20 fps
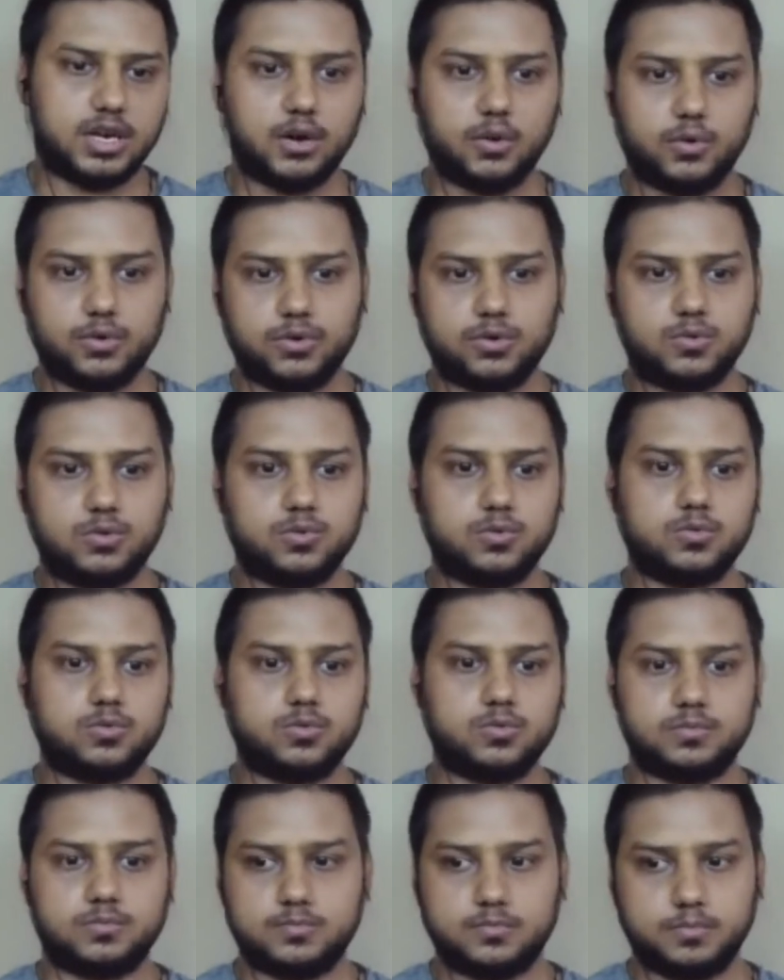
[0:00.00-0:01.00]
how
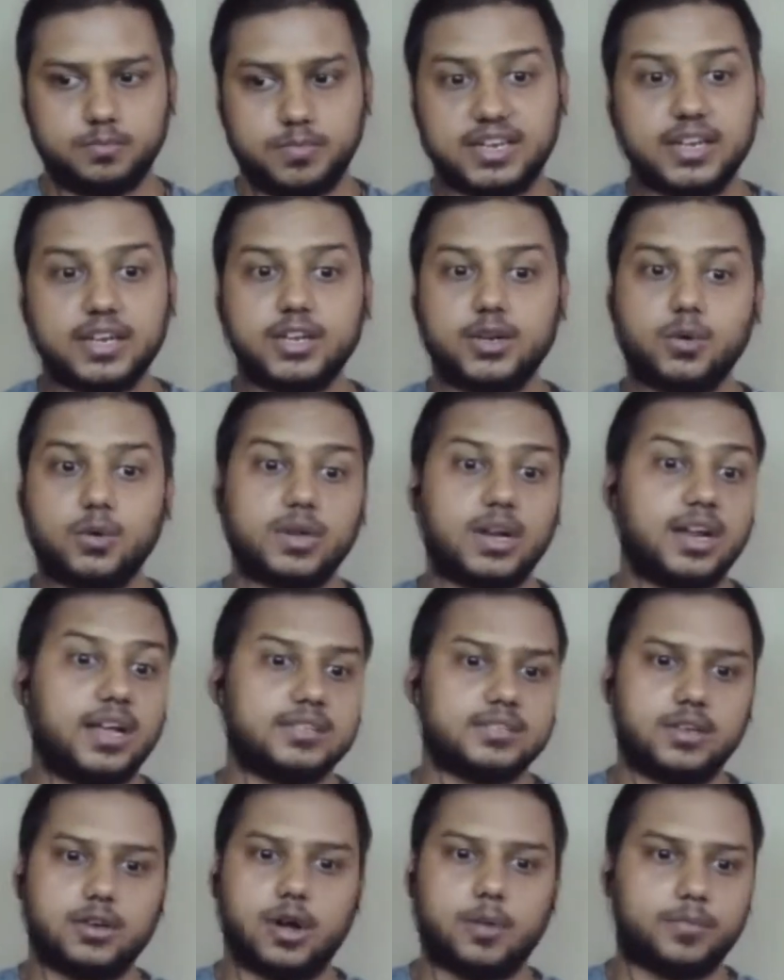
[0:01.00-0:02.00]
you better
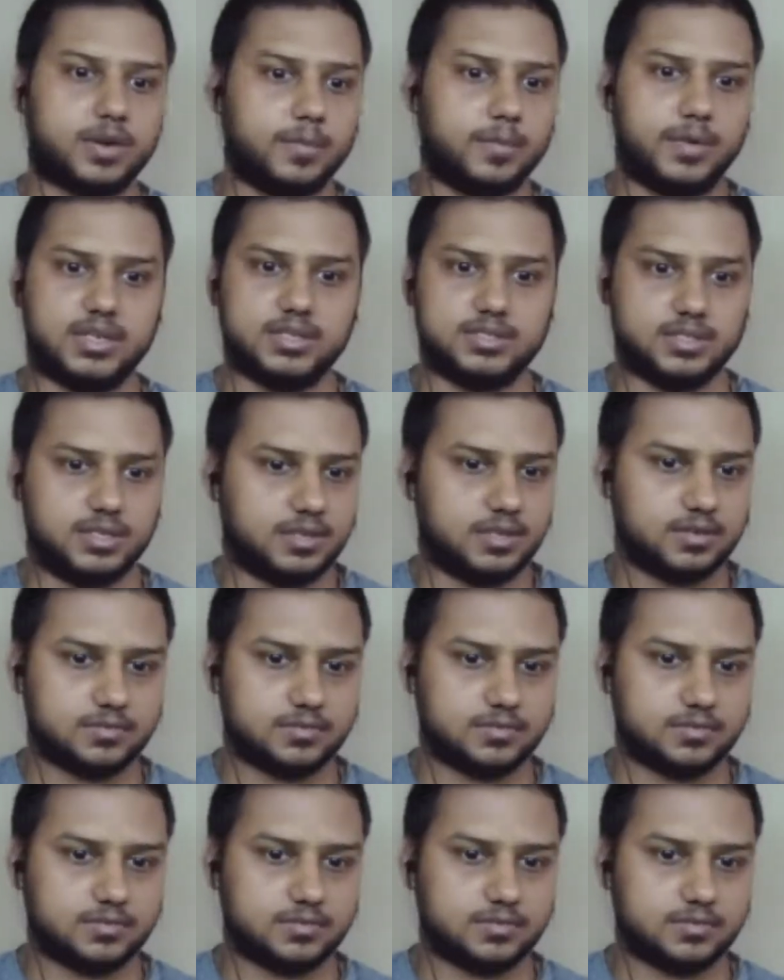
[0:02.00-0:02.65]
utilize and optimize it.